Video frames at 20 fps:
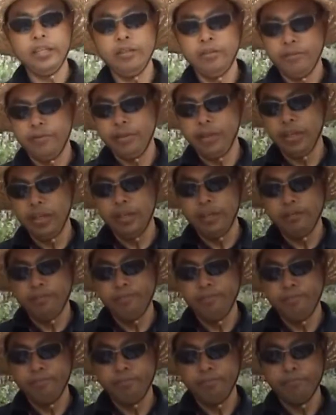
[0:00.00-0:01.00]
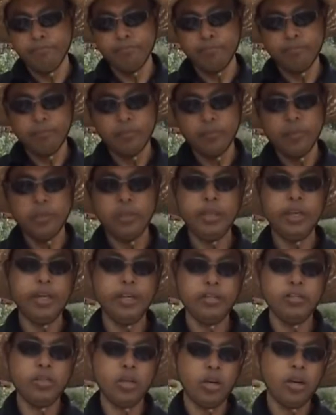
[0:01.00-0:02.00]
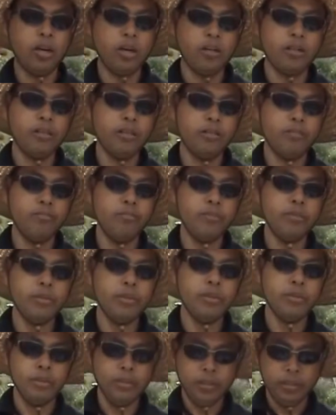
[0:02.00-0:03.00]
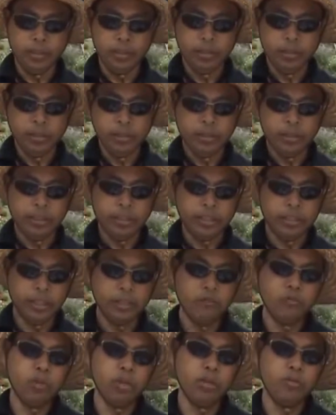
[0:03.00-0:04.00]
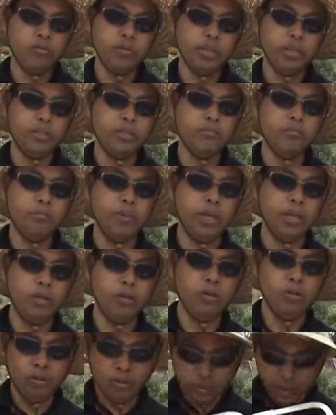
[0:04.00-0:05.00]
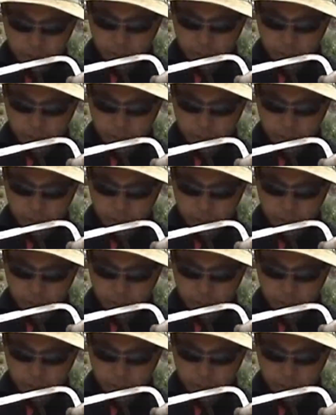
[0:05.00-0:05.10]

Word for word: of uh, hand saws. They can work with metals